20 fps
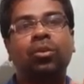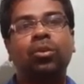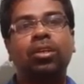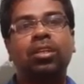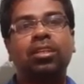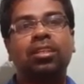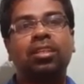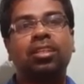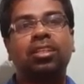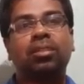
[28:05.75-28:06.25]

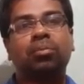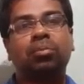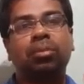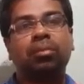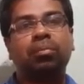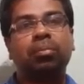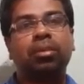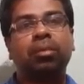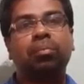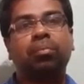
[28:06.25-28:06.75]
I'm telling you
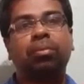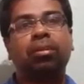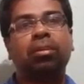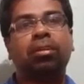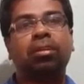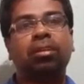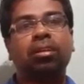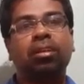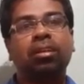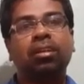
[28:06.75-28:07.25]
always,
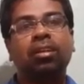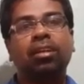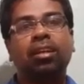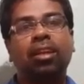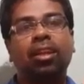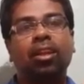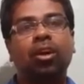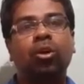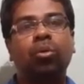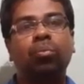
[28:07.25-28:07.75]
respect
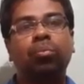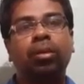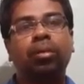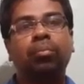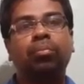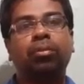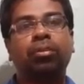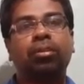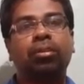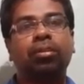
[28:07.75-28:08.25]
people,
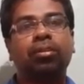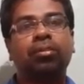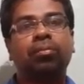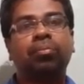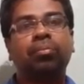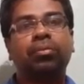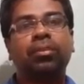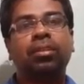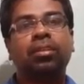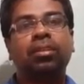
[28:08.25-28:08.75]

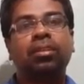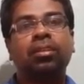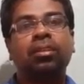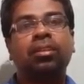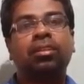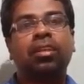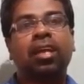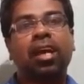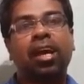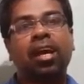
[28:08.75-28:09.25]
love
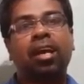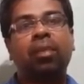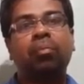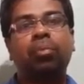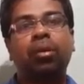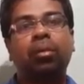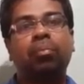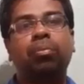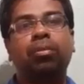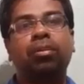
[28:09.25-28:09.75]
people,
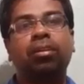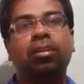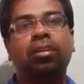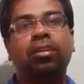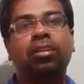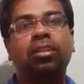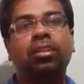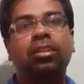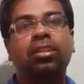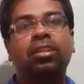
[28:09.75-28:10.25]

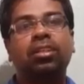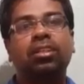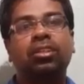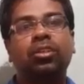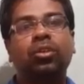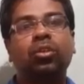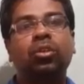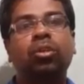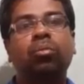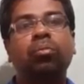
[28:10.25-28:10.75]
care
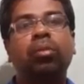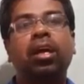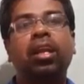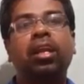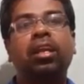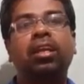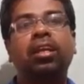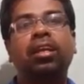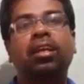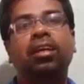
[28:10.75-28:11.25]
people,
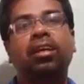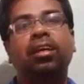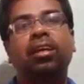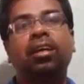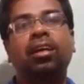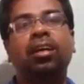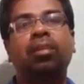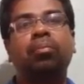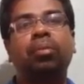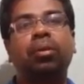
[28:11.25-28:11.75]
show
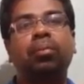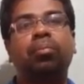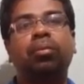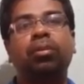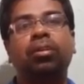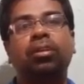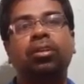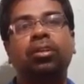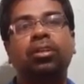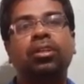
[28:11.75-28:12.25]

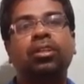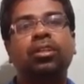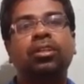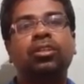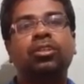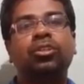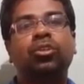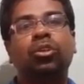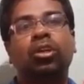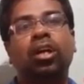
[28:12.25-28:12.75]
humanity
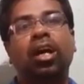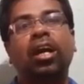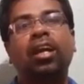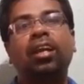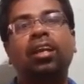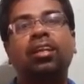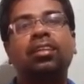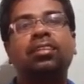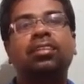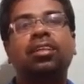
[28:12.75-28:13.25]
on people,
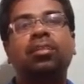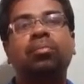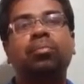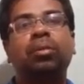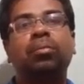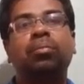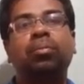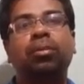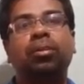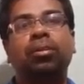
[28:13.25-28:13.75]

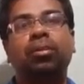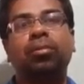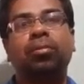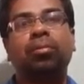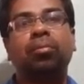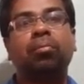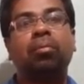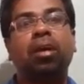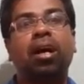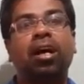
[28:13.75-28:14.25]
show
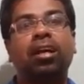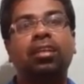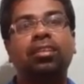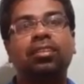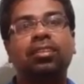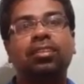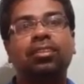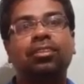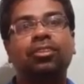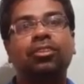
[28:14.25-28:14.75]
kindness on
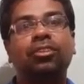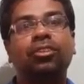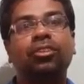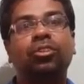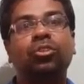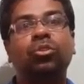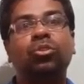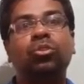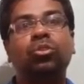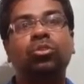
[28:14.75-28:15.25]
people,
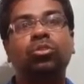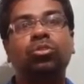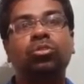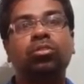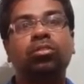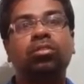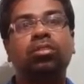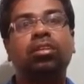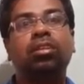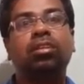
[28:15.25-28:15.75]
but
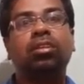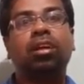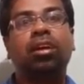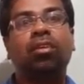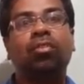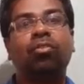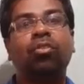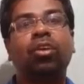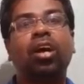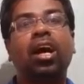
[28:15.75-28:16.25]

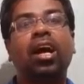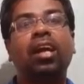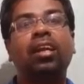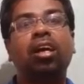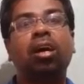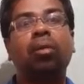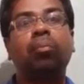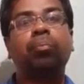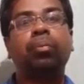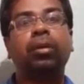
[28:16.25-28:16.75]
don't
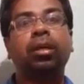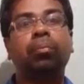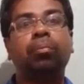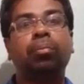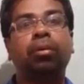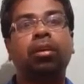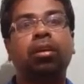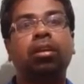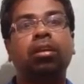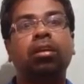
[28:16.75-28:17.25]

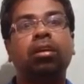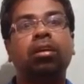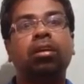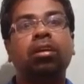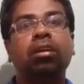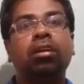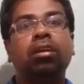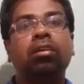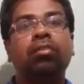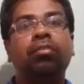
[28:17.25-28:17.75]
afraid
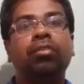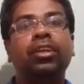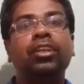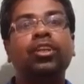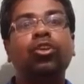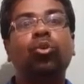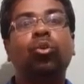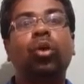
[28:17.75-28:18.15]
of people